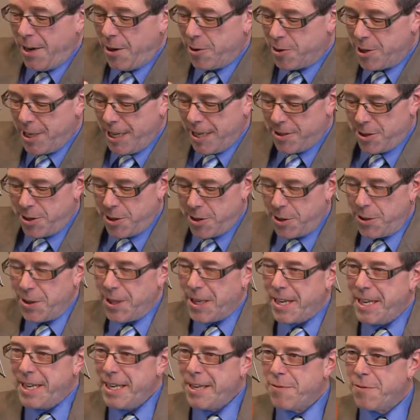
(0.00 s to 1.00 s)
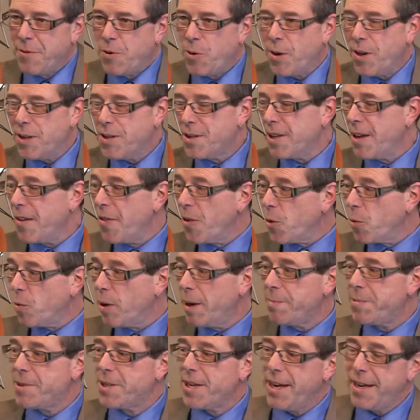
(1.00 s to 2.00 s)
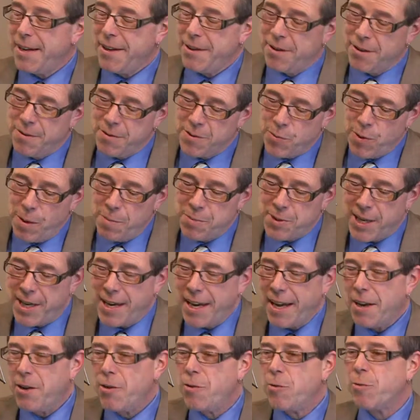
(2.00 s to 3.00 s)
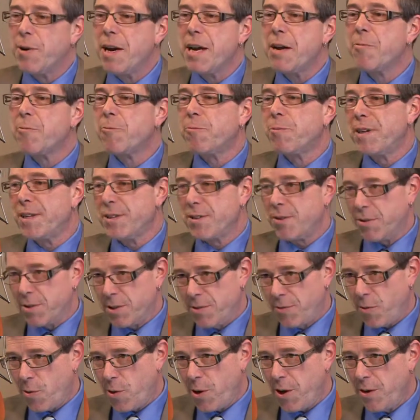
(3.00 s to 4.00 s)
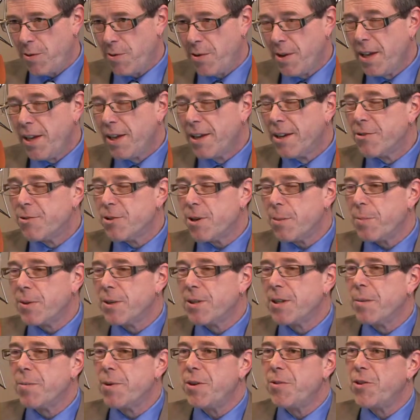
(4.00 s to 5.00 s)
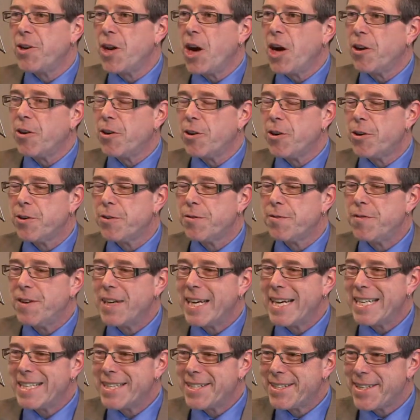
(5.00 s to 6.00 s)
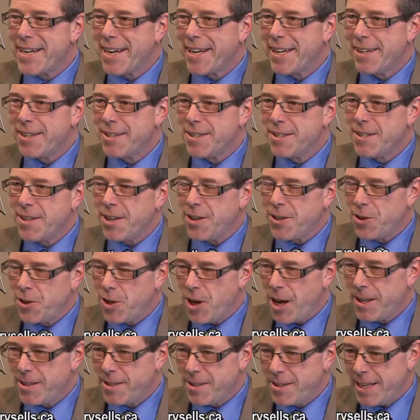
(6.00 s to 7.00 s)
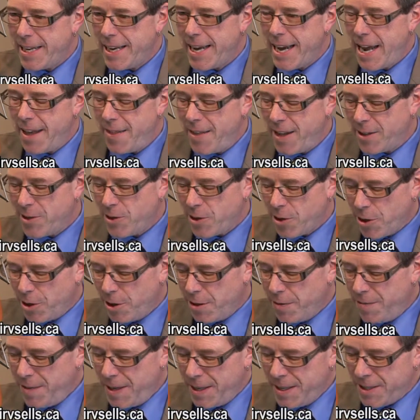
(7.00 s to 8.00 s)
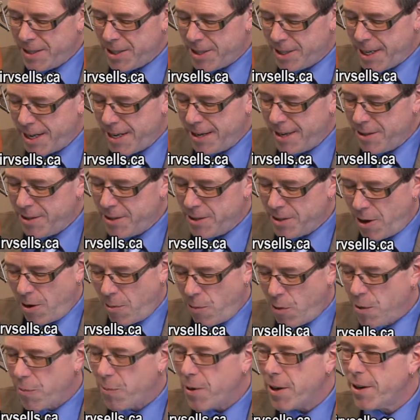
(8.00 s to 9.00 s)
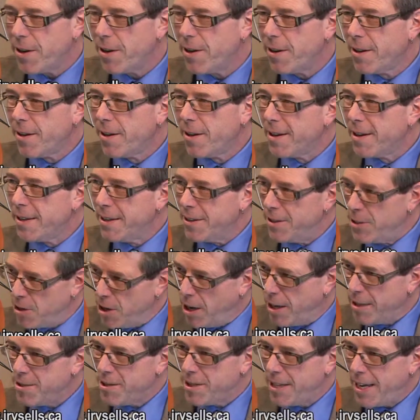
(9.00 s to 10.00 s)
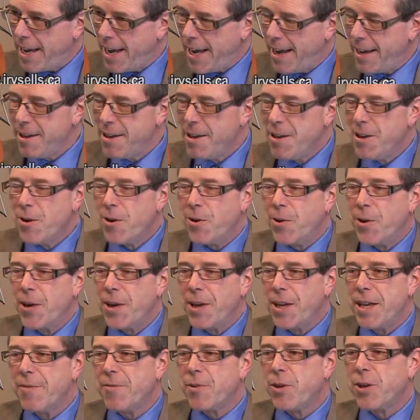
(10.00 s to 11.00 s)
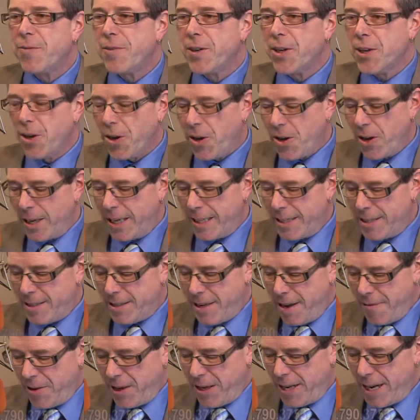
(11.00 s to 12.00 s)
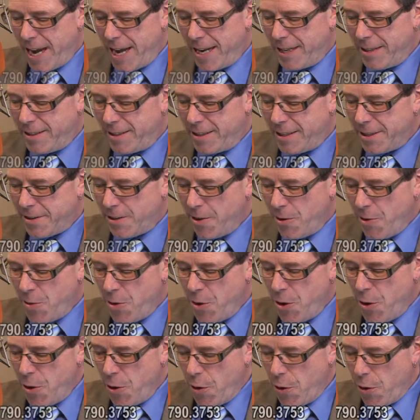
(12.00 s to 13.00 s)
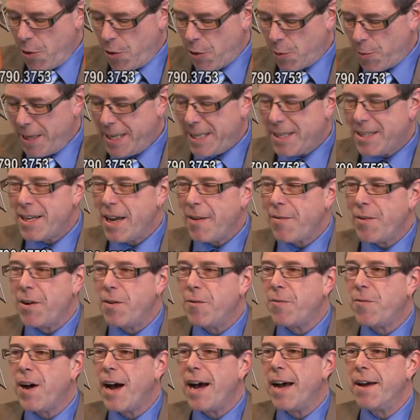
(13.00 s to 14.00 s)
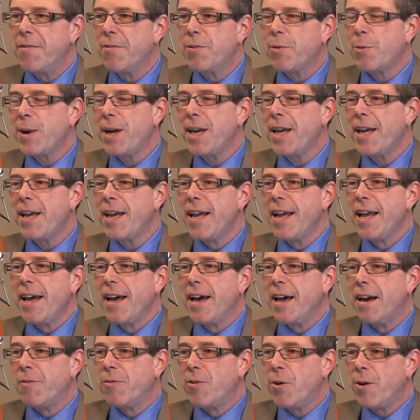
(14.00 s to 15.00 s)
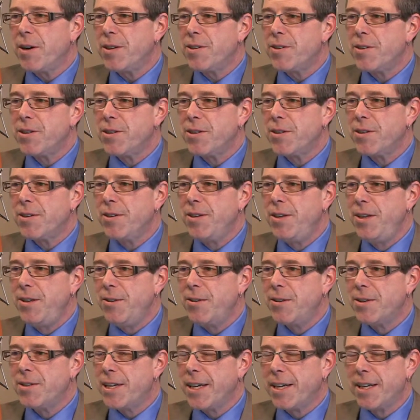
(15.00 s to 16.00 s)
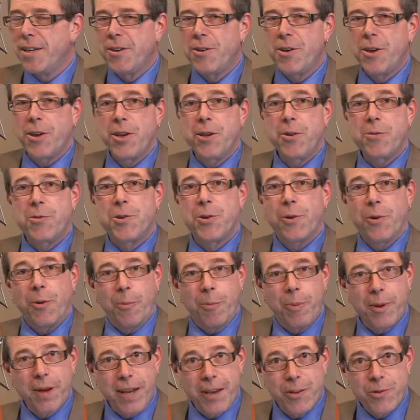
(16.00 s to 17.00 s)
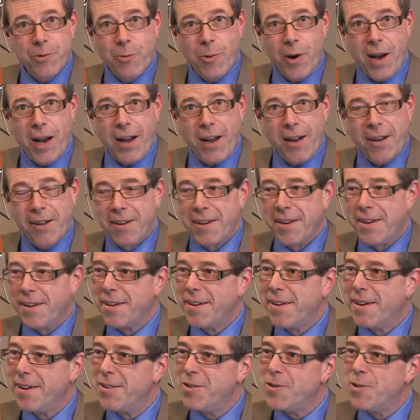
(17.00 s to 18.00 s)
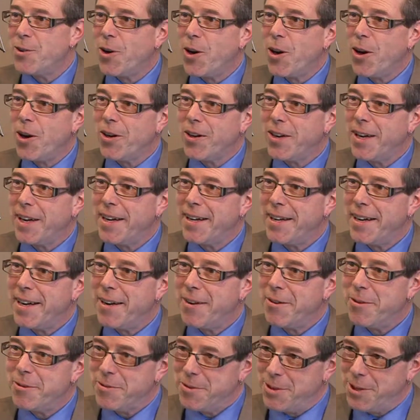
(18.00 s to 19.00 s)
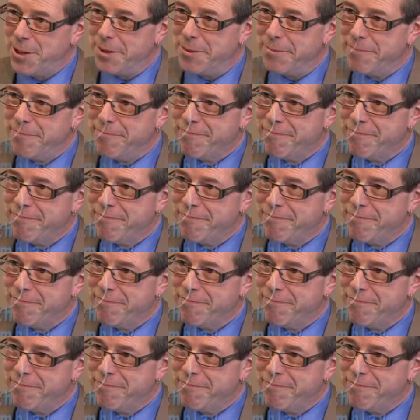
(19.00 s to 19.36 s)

Your chance to turn the key, of course, the website, Irv's website, a great resource for you, www.irvsells.ca. That's irvsells, all one word, .ca, or you can give Irv a call at 790-3753. And, of course, you can take a look at YouTube as well, as you're online now, too.